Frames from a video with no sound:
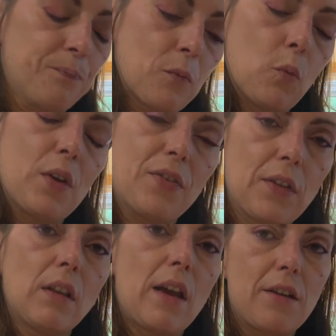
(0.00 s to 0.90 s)
With the
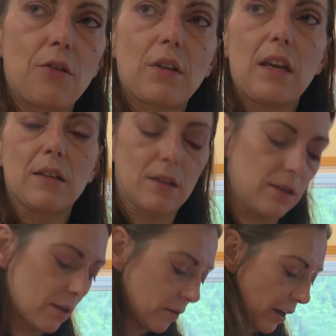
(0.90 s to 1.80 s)
lighter cases,
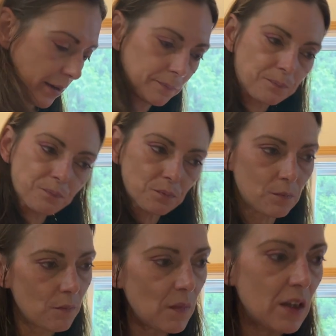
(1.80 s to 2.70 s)
all right.
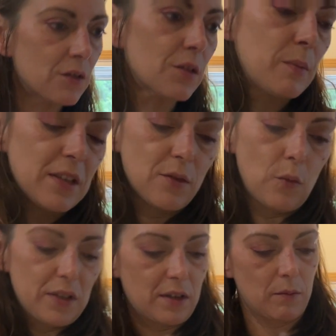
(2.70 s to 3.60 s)
Here's a piece of
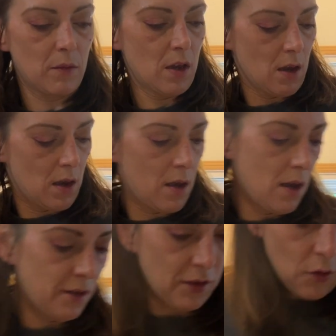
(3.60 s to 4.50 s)
wisdom.
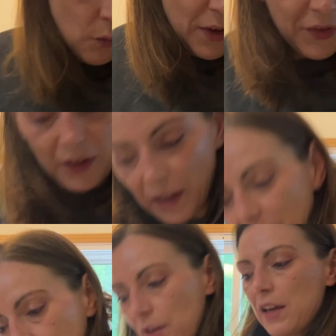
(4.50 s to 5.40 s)
So with the
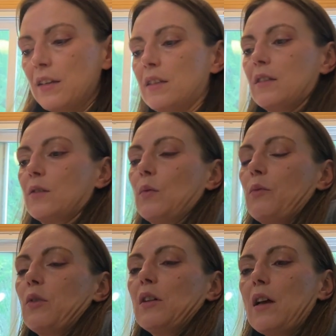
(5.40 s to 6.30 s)
lighter cases, we
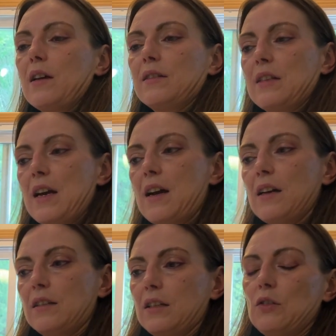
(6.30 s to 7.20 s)
realized
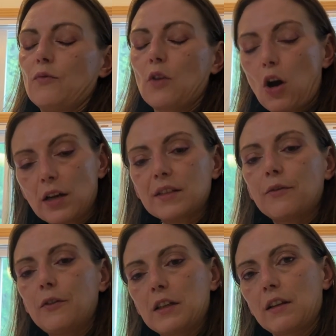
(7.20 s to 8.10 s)
that you've got to
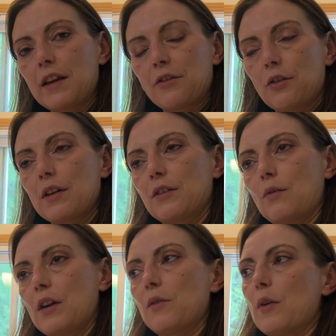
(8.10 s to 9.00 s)
fit a lighter in it
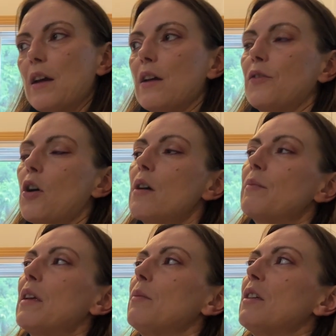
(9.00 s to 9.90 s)
right away. I thought
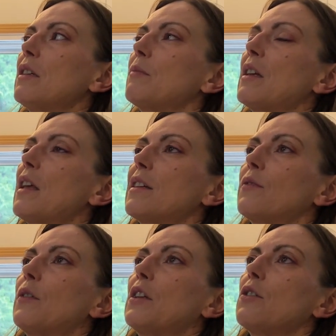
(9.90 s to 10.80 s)
maybe in my last
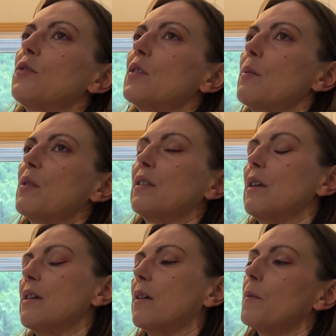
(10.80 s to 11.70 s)
videos I've been
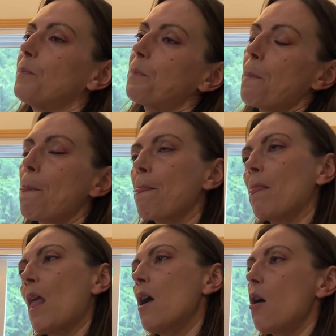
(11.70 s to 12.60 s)
like,
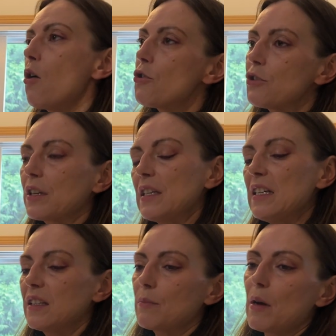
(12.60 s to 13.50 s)
oh, you can
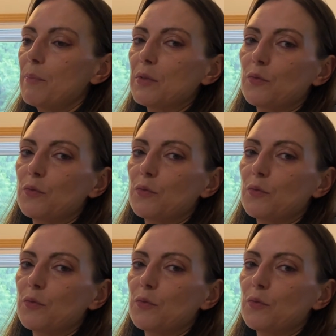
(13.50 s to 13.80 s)
heat them up and